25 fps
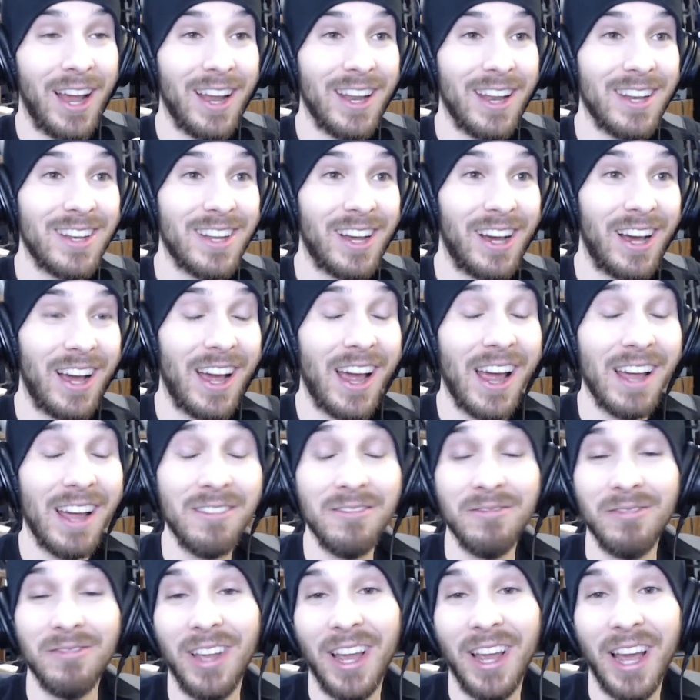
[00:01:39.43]
and uh,
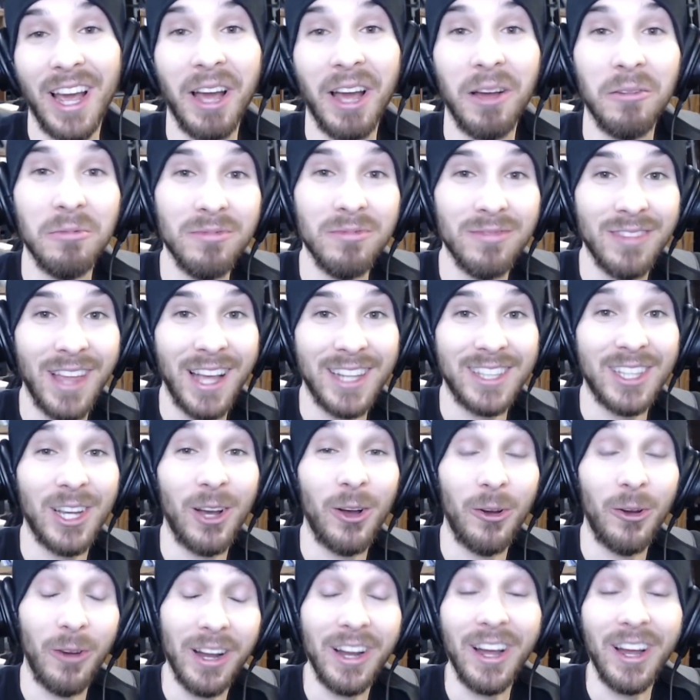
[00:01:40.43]
yeah, that's
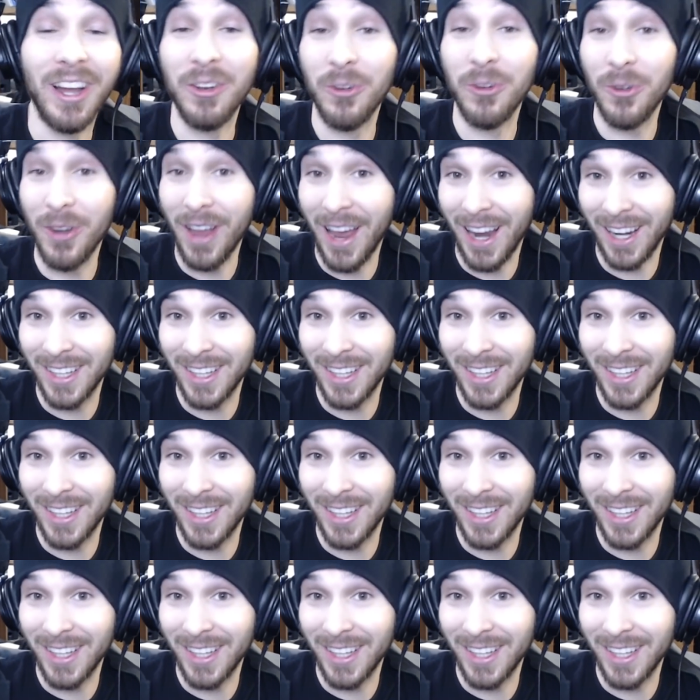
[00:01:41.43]
how I got into an